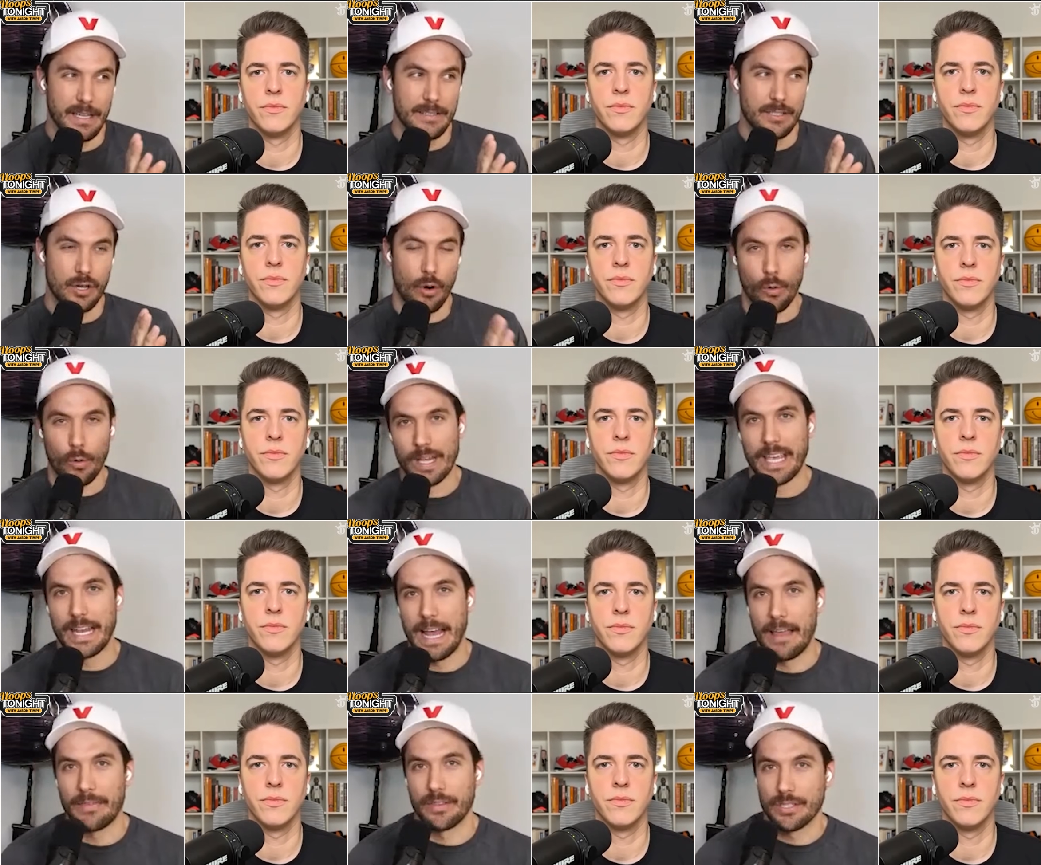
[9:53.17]

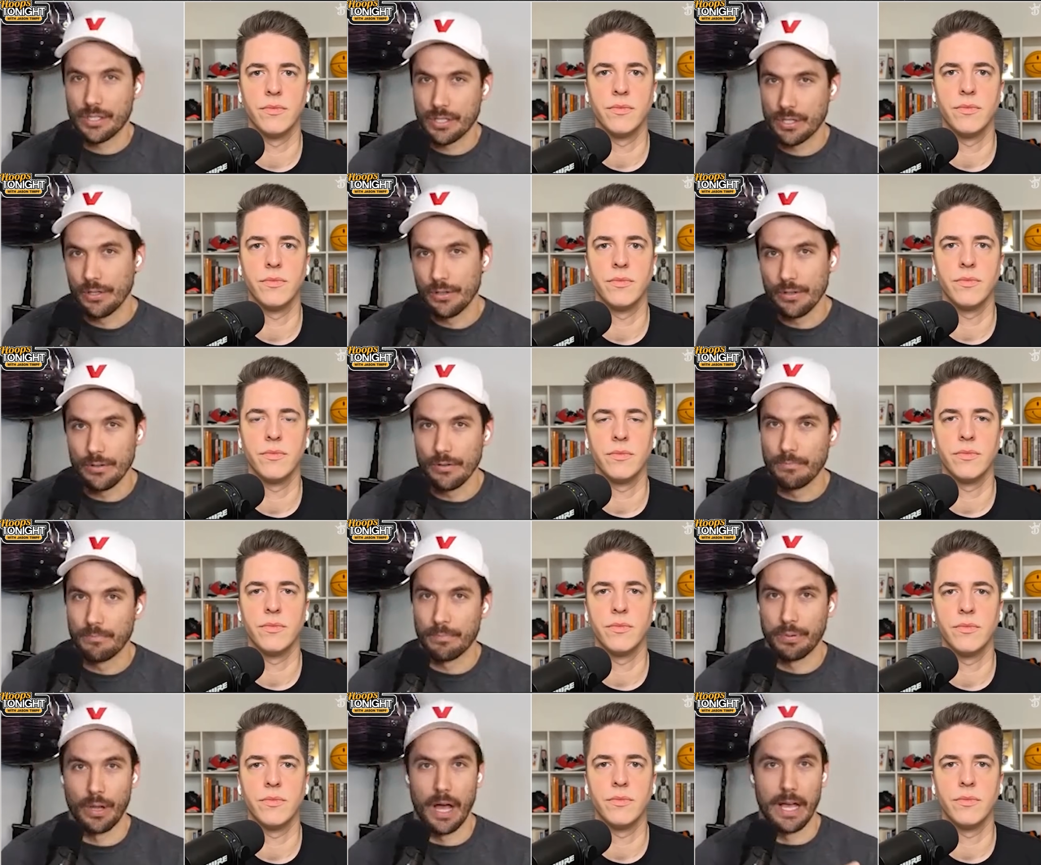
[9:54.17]
Speaker 1: Taurean at the two
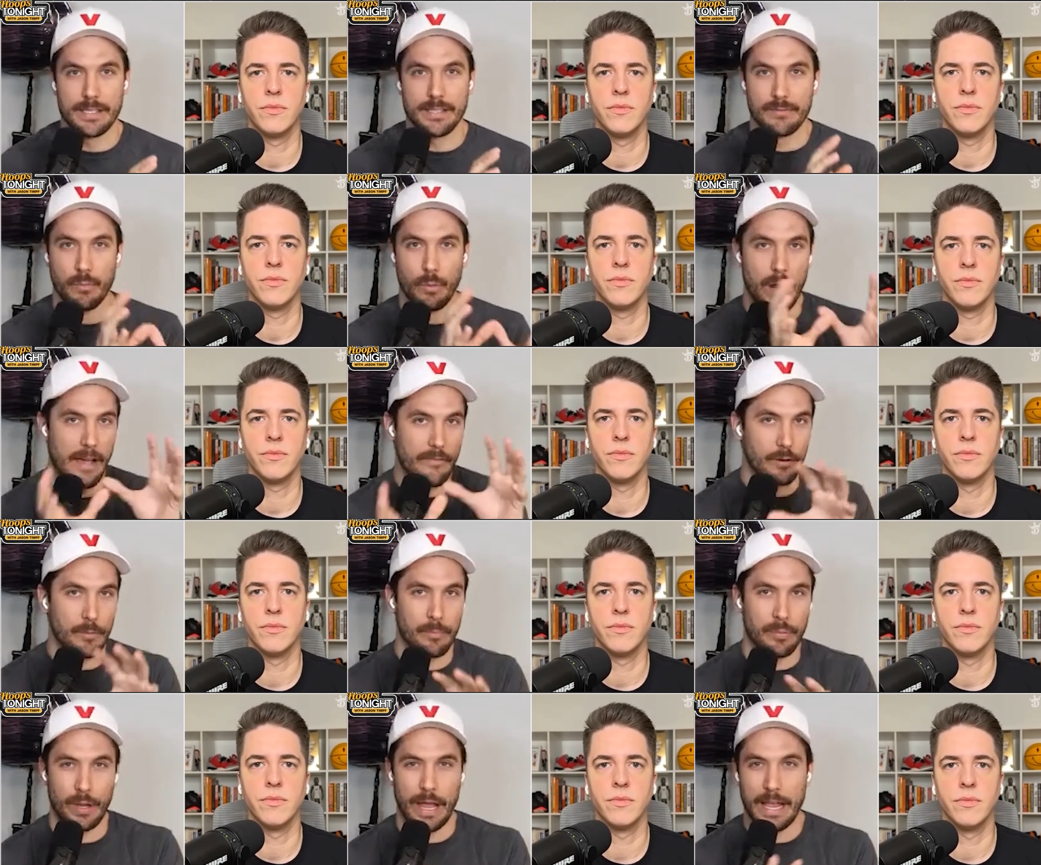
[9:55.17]
plus whatever
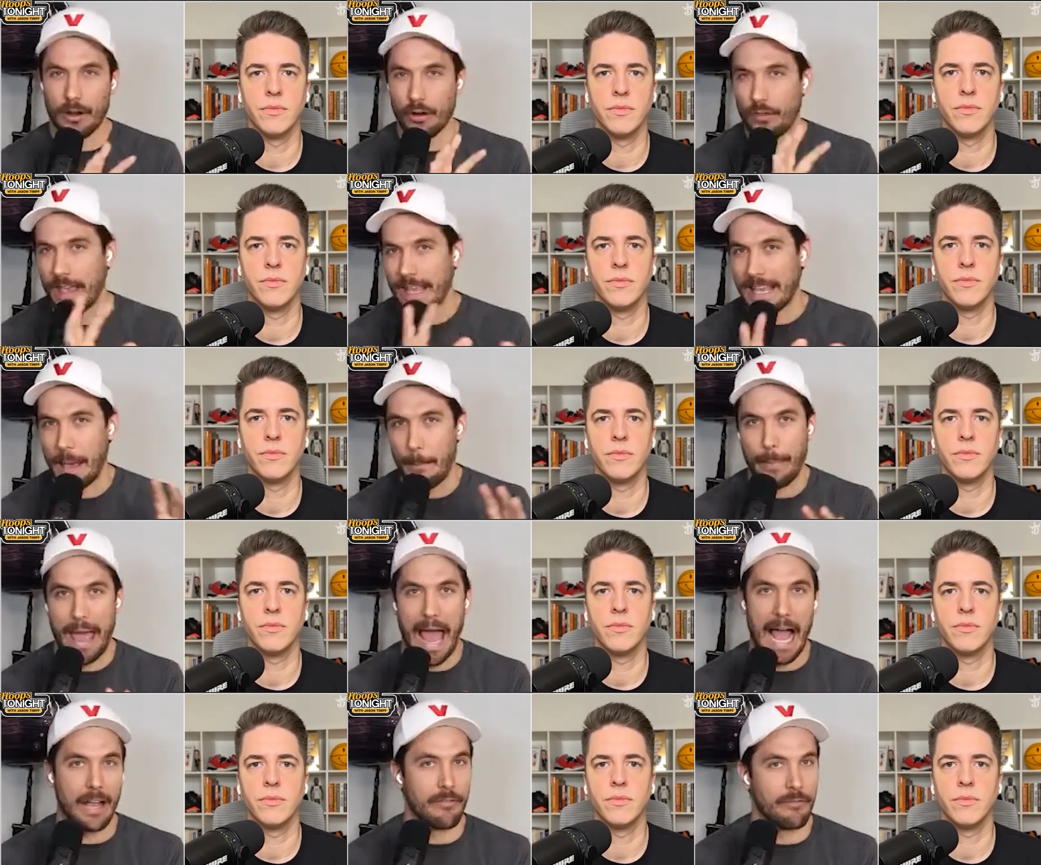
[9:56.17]
player they get
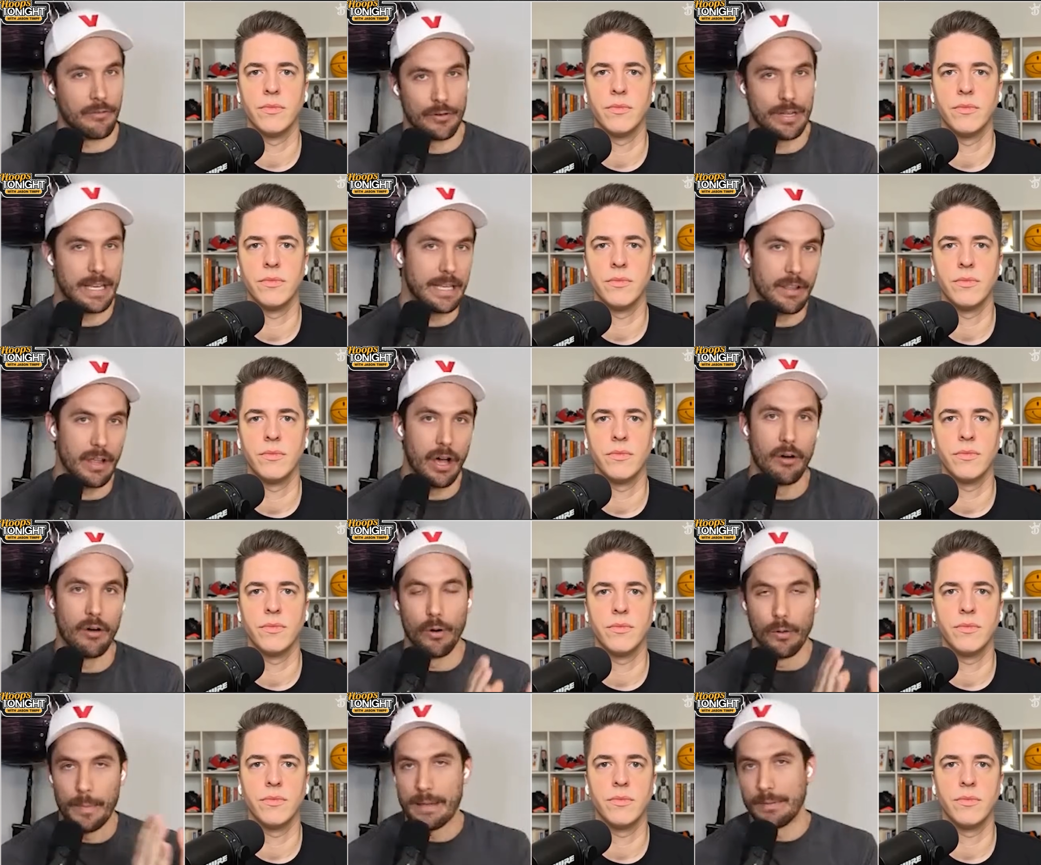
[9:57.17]
back for D'Lo,
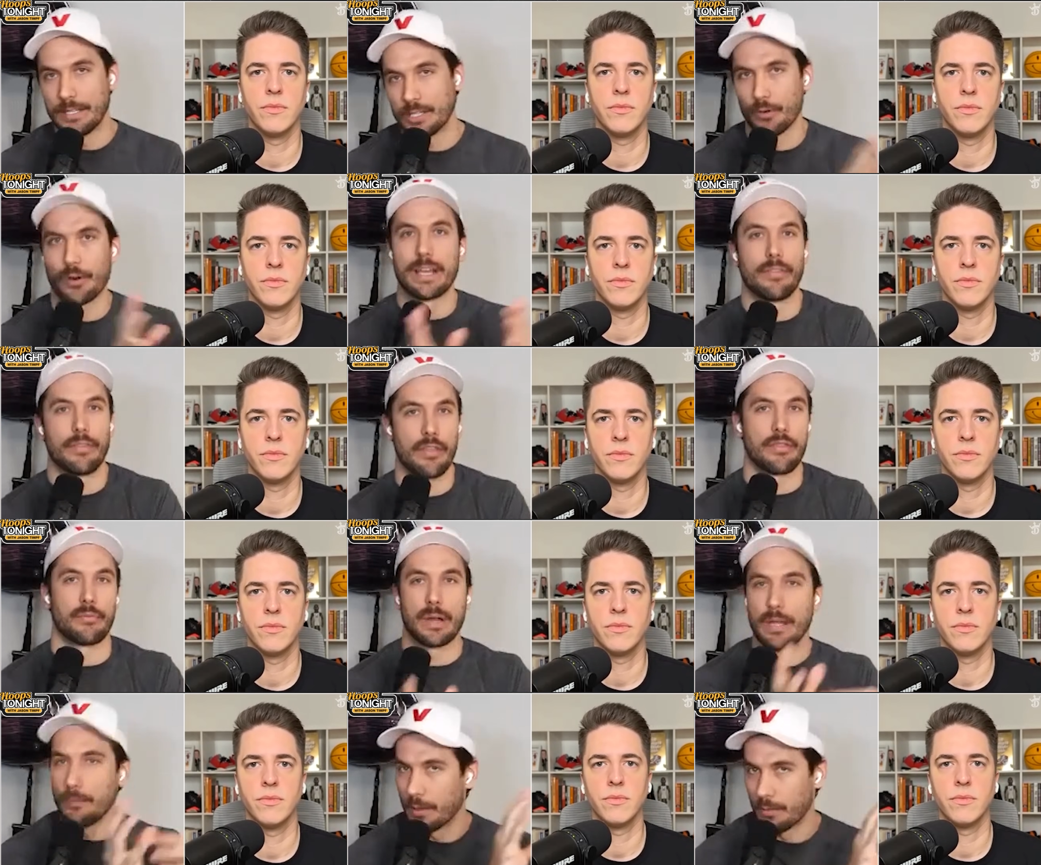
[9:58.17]
or maybe Taurean at the
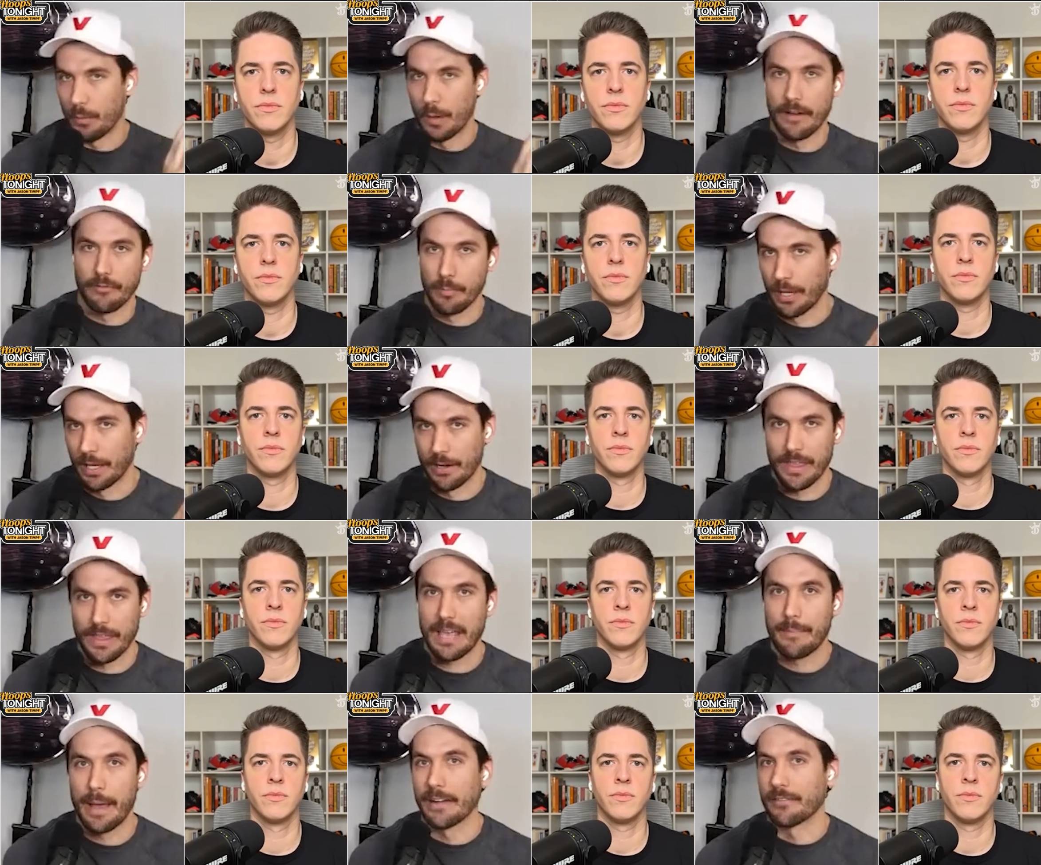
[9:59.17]
three with whatever player they
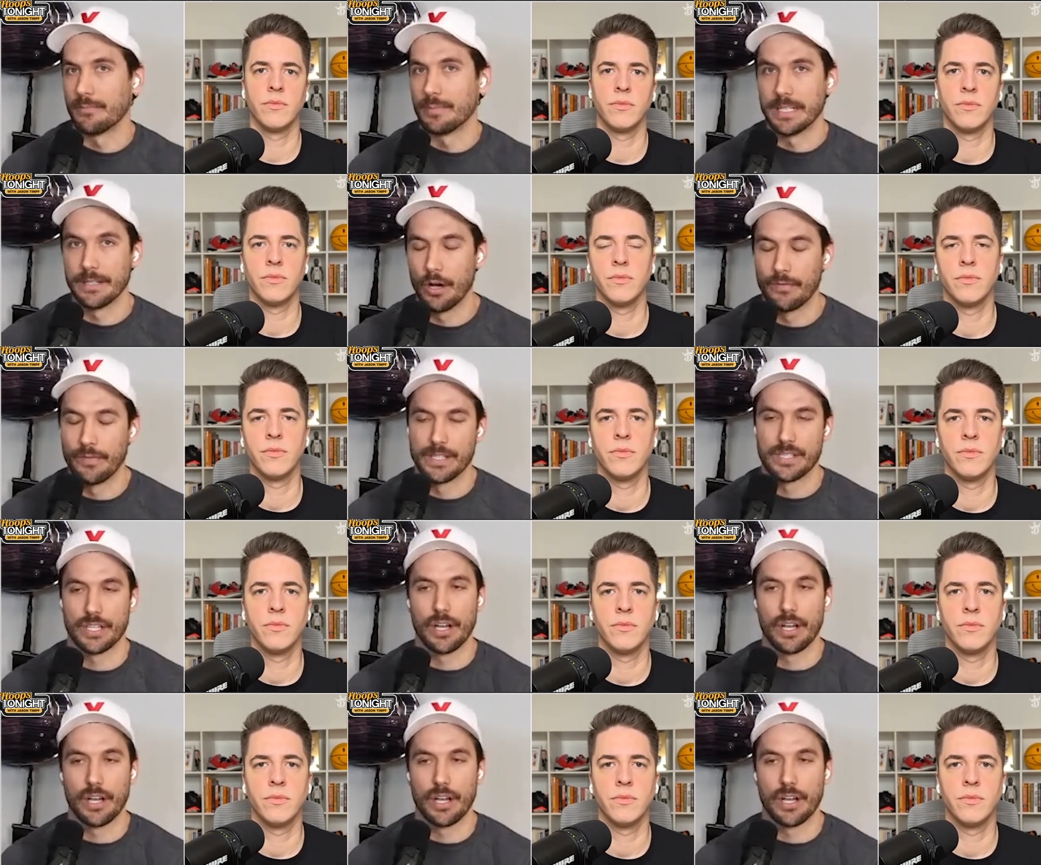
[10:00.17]
get back from D'Lo if it's a